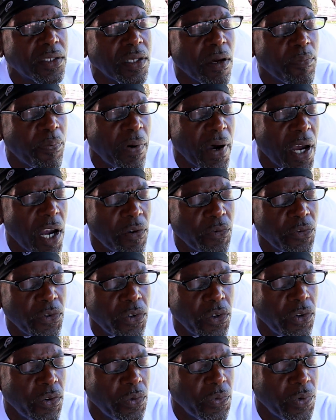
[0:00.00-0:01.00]
the
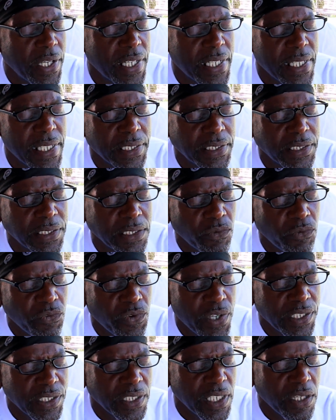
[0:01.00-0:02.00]
Piru was
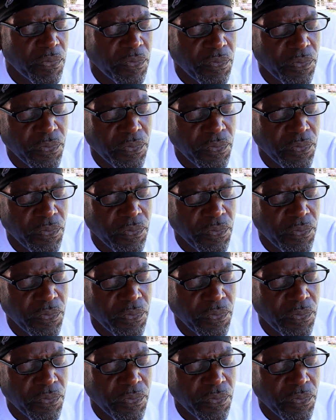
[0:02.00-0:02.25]
originally